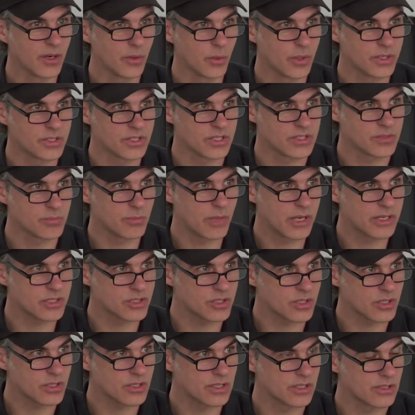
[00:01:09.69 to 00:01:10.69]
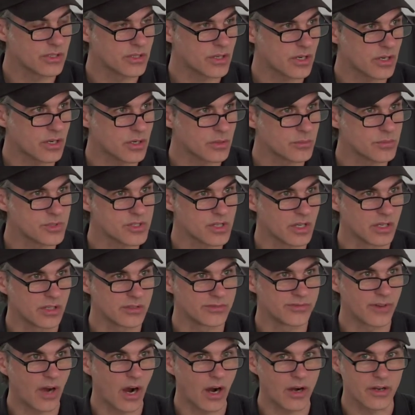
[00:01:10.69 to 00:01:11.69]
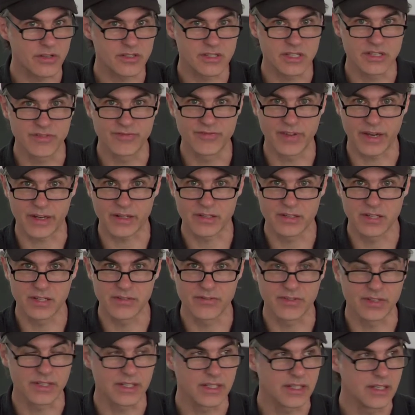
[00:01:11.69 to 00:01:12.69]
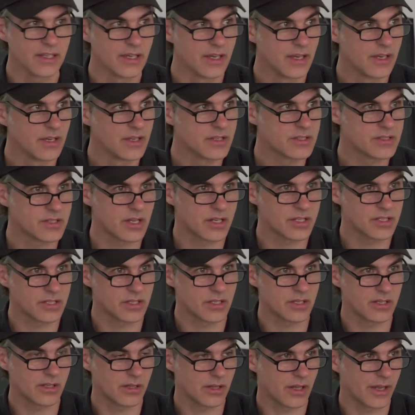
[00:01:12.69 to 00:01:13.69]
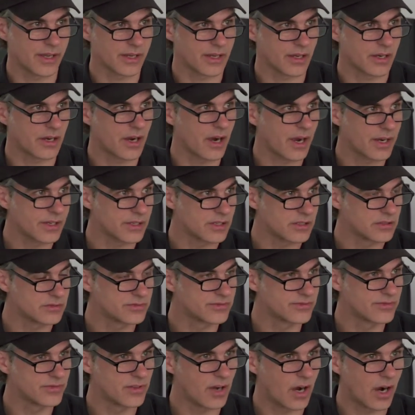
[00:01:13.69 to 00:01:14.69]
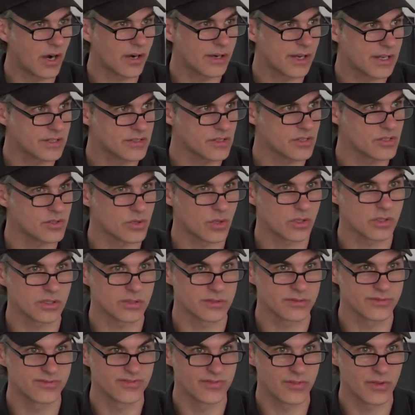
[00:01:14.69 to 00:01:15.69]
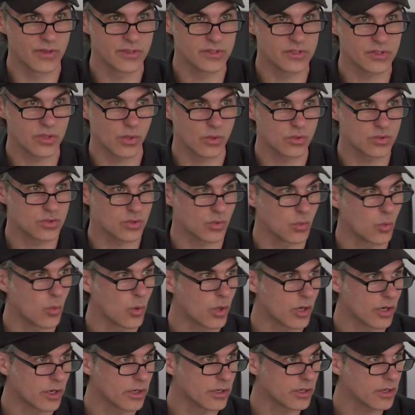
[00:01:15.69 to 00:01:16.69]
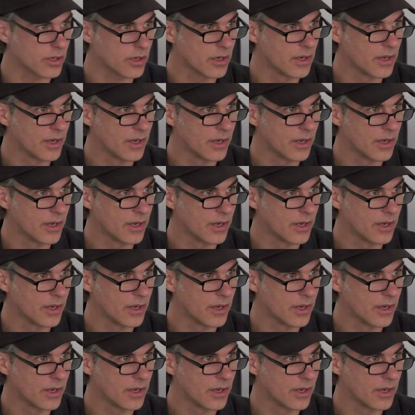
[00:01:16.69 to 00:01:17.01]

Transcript: which is measured in terms of art's effectivity, such like a kind of art as a sort of social work.